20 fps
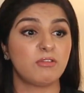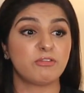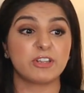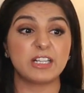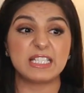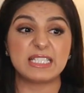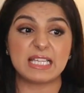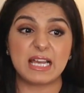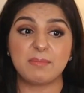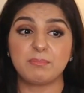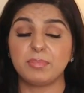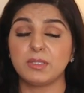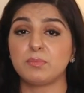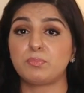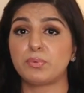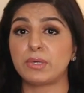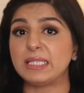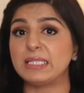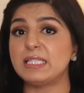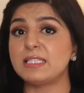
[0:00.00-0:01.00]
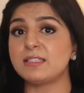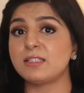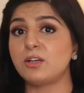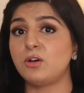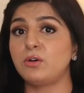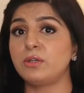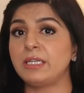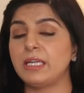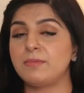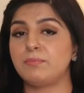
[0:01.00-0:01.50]
For example,
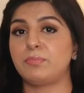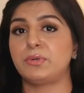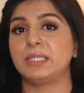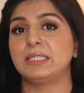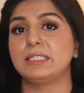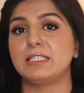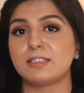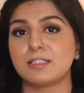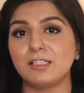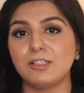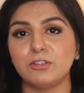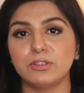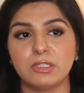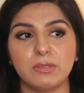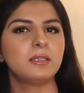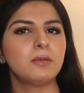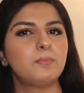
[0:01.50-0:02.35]
prednisone and prednisolone,